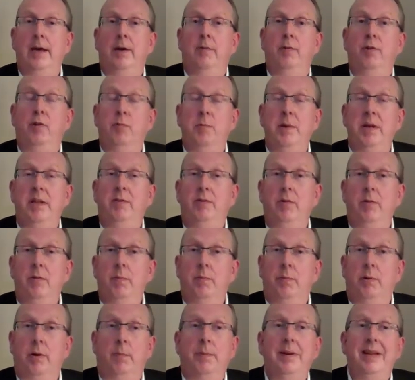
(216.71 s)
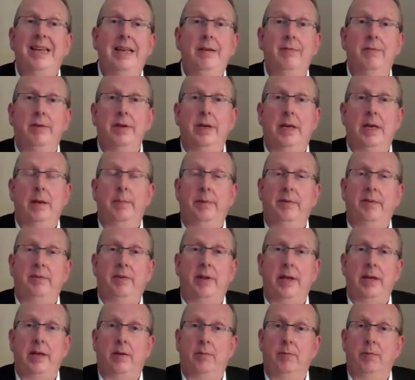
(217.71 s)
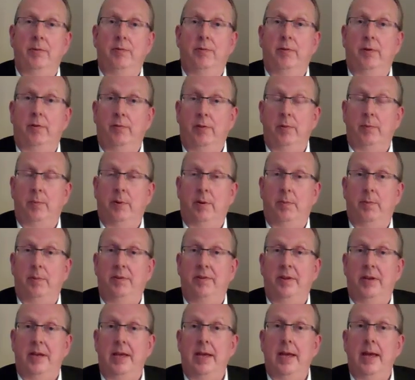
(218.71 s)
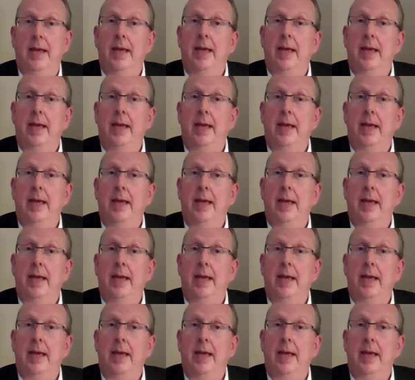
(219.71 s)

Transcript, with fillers: which means you can probably even keep a stake of the property.